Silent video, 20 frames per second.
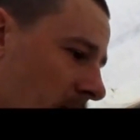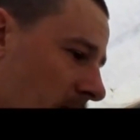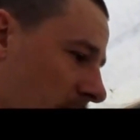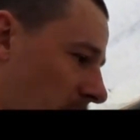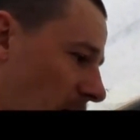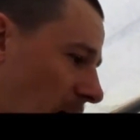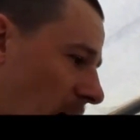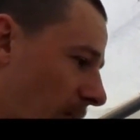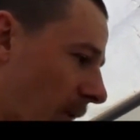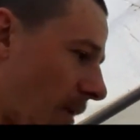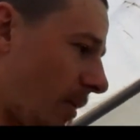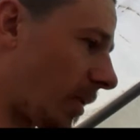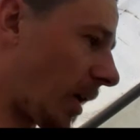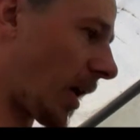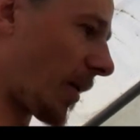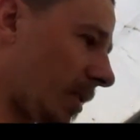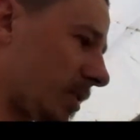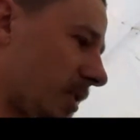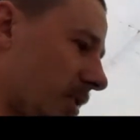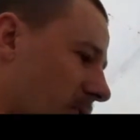I remember
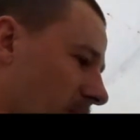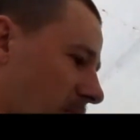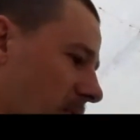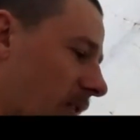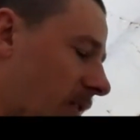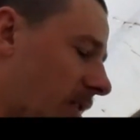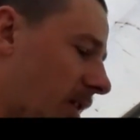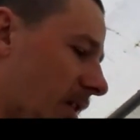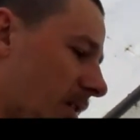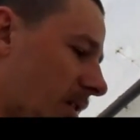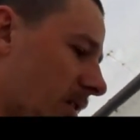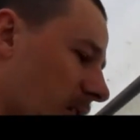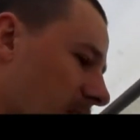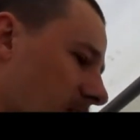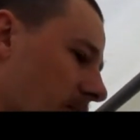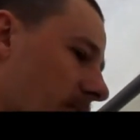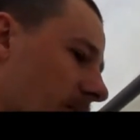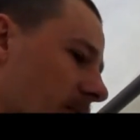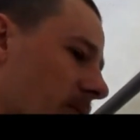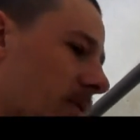how much I took in that
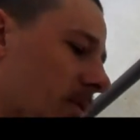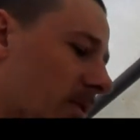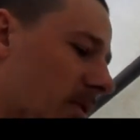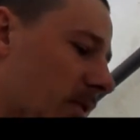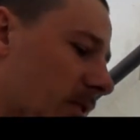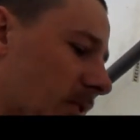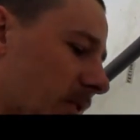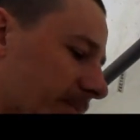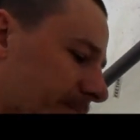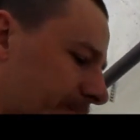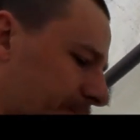time, but